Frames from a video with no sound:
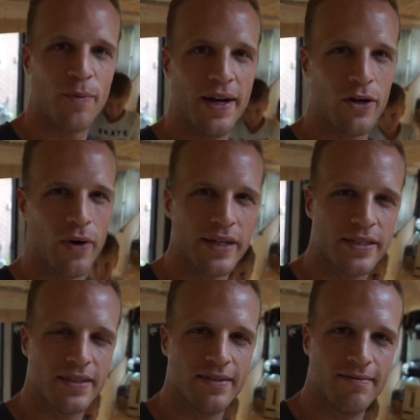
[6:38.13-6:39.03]
remaining
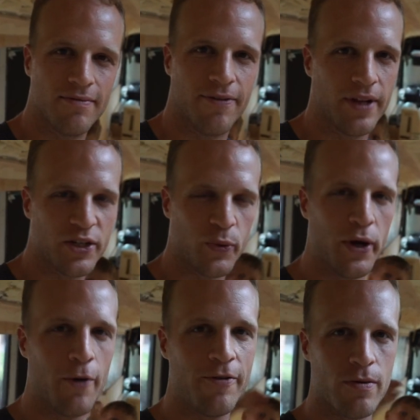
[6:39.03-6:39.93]
question for this
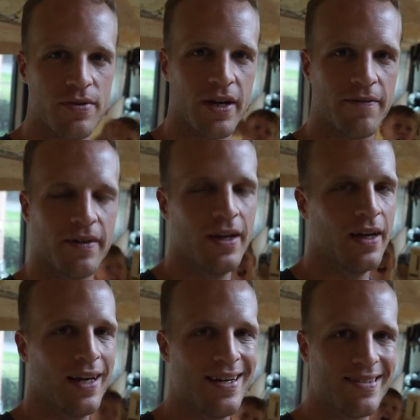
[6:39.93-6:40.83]
window film
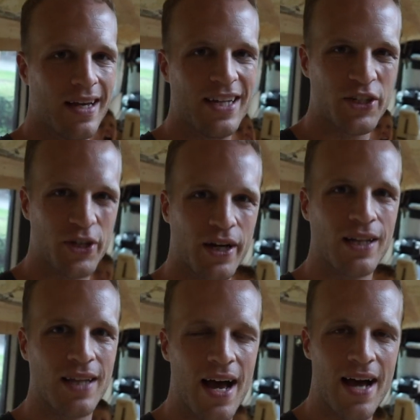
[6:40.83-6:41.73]
stuff is it gonna
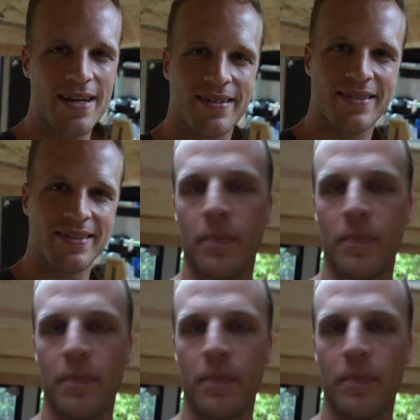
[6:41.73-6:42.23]
last?